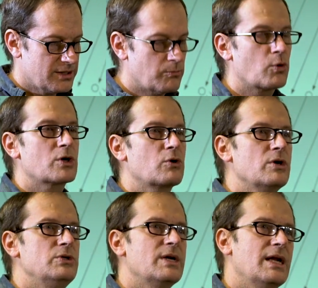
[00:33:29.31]
the more
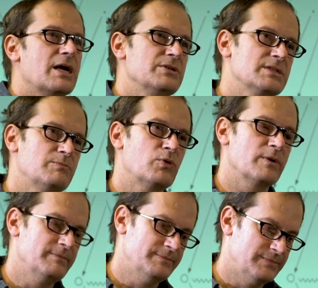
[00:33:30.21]
current you can actually
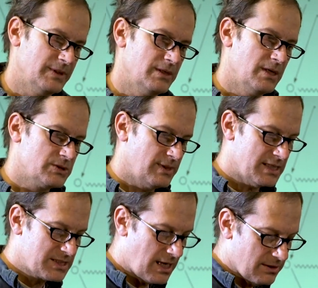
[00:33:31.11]
support. So
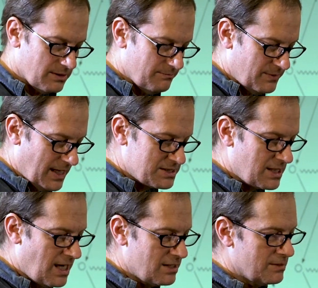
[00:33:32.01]
that's kind of
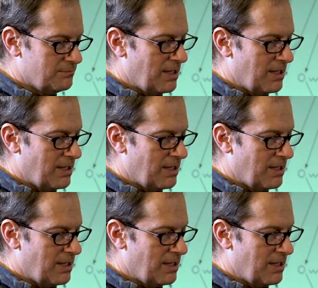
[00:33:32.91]
the